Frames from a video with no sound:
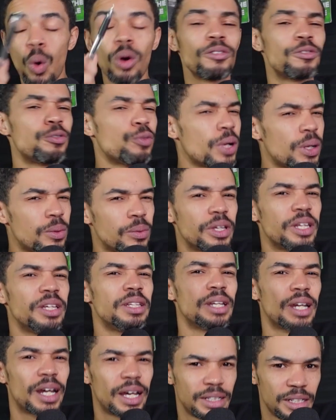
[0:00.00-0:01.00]
frequently than
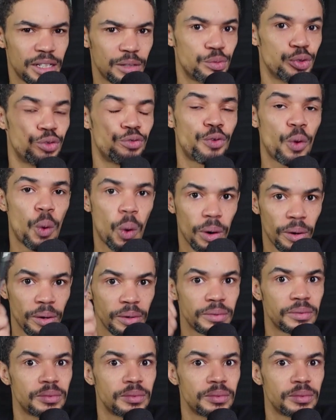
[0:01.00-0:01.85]
I did before.